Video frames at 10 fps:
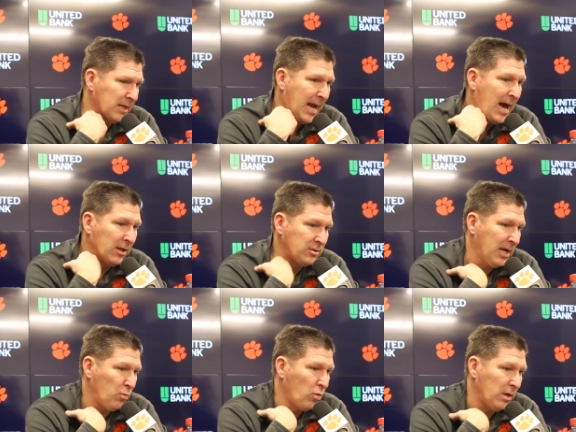Like Alex
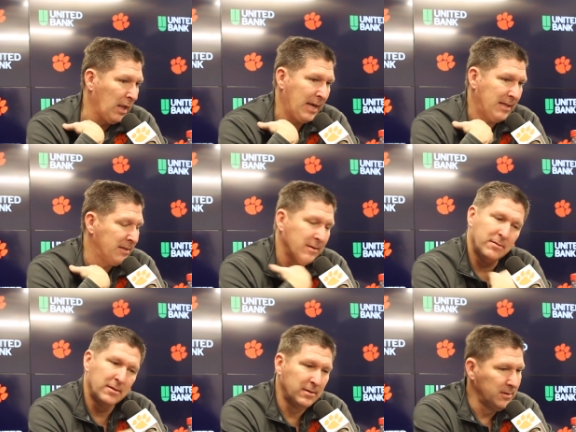had one late that
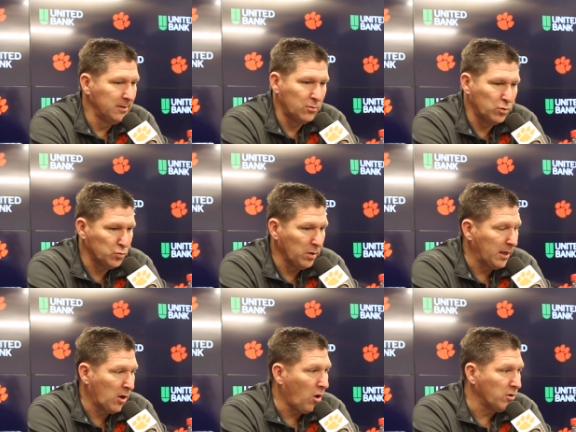was
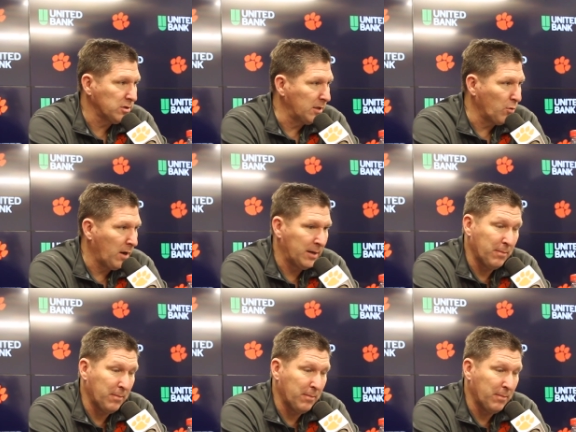really costly where I,